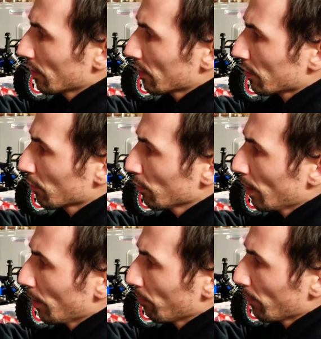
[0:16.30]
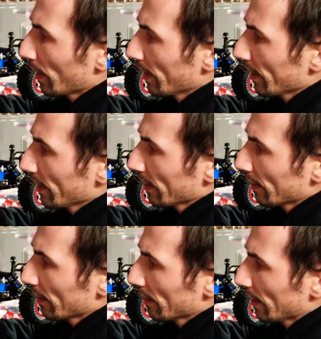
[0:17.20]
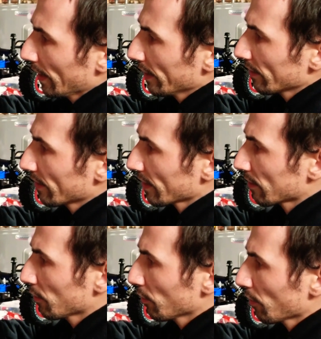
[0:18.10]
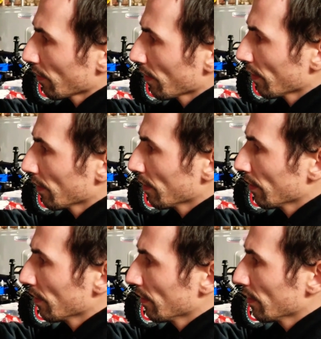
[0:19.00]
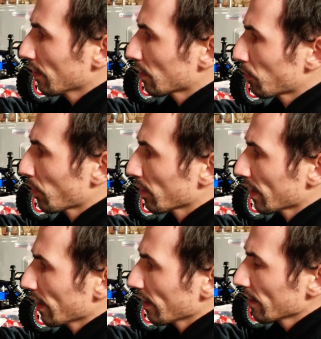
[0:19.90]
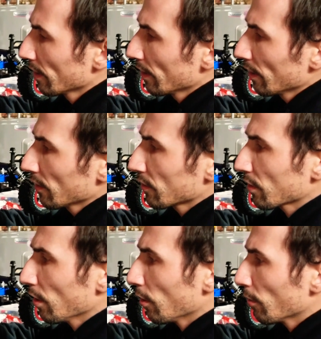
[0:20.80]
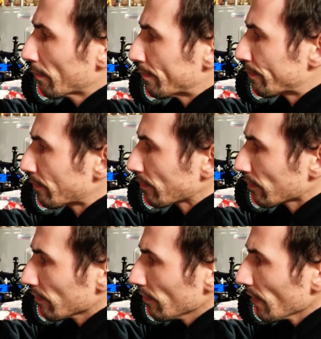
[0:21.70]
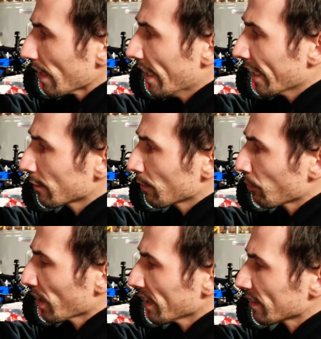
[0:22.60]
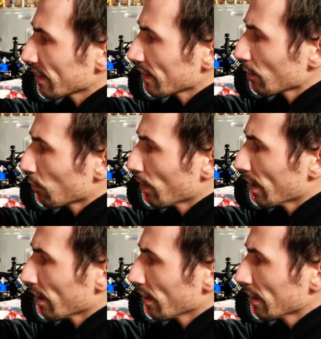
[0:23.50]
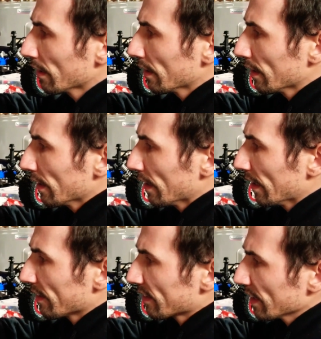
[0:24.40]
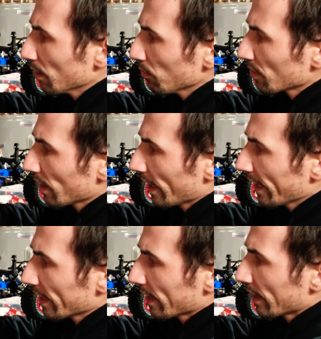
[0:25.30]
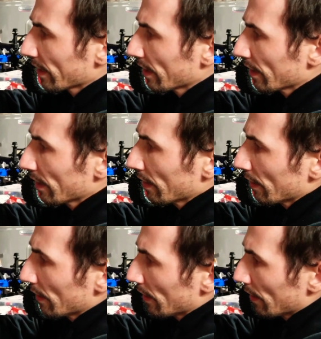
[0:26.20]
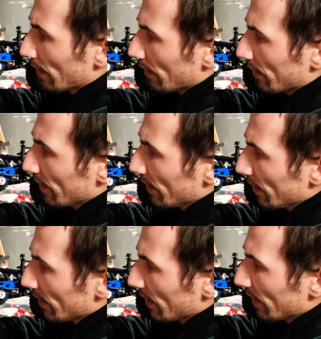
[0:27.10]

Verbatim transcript: screw up my 86 tooth spur gear. So, I had to replace it. Well, it seems like the